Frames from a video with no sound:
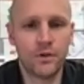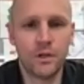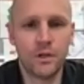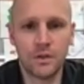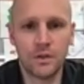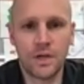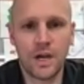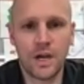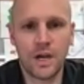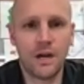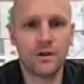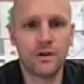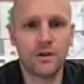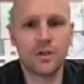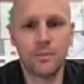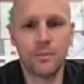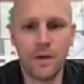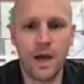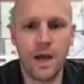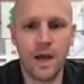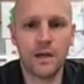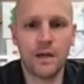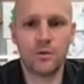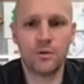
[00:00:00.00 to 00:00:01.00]
scholarship
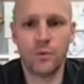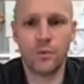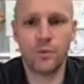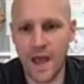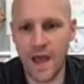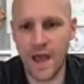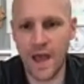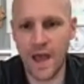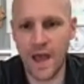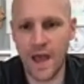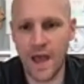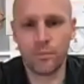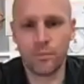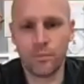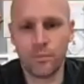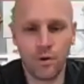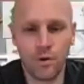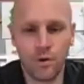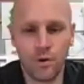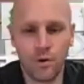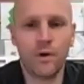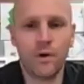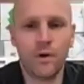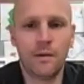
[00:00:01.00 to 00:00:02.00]
guys that we have in the
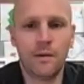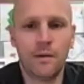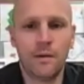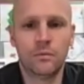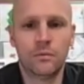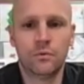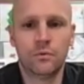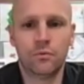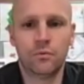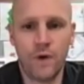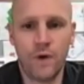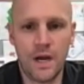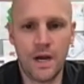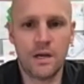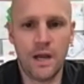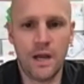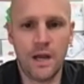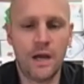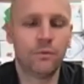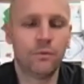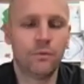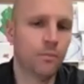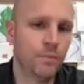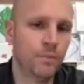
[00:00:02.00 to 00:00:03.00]
program right now
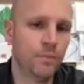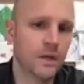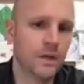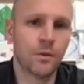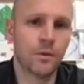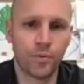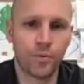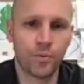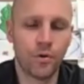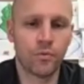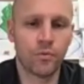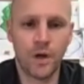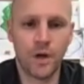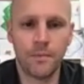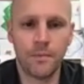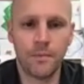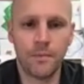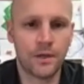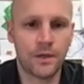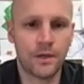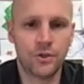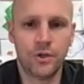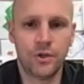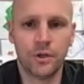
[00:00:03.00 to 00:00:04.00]
will be in the program
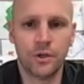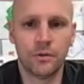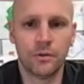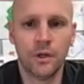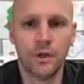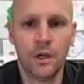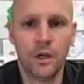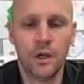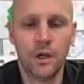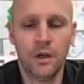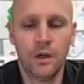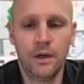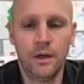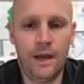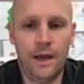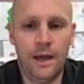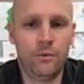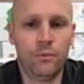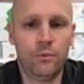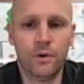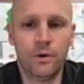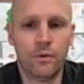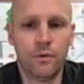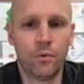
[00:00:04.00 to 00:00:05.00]
next year.
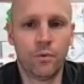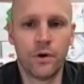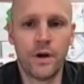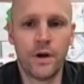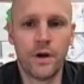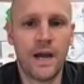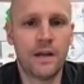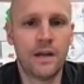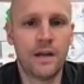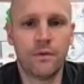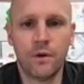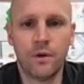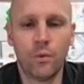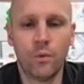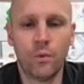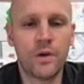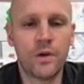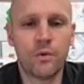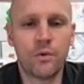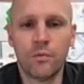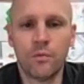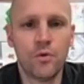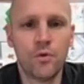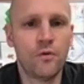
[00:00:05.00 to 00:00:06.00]
Now we're we're not even a week
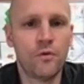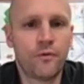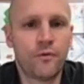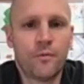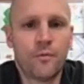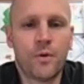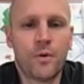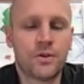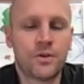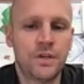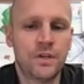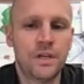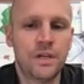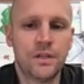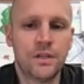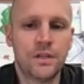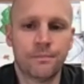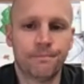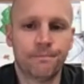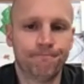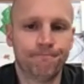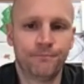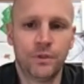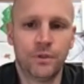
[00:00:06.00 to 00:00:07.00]
removed from our season
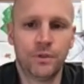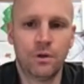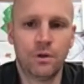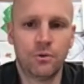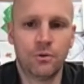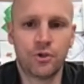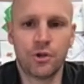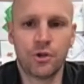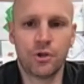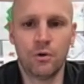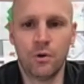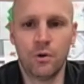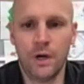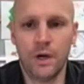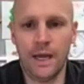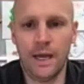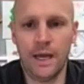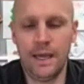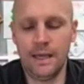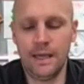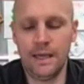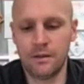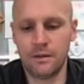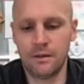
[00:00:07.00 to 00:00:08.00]
you know, so
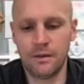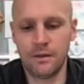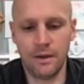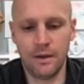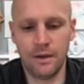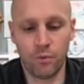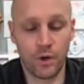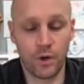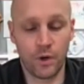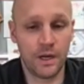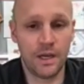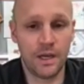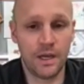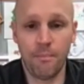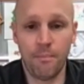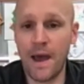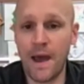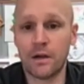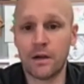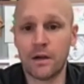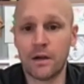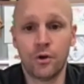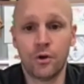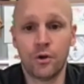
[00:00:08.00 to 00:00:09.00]
uh, it, we're going to get
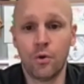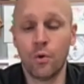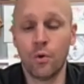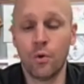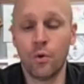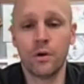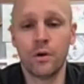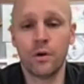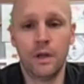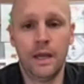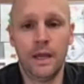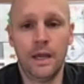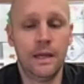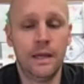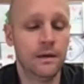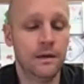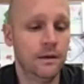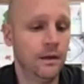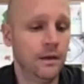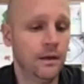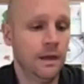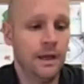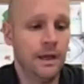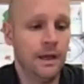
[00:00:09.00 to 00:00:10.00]
back on the court and,
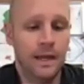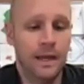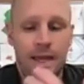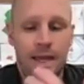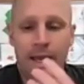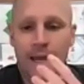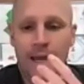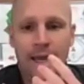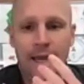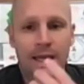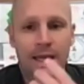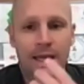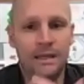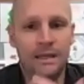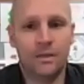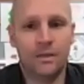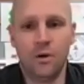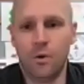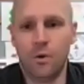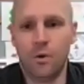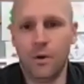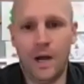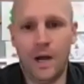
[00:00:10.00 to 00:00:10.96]
you know,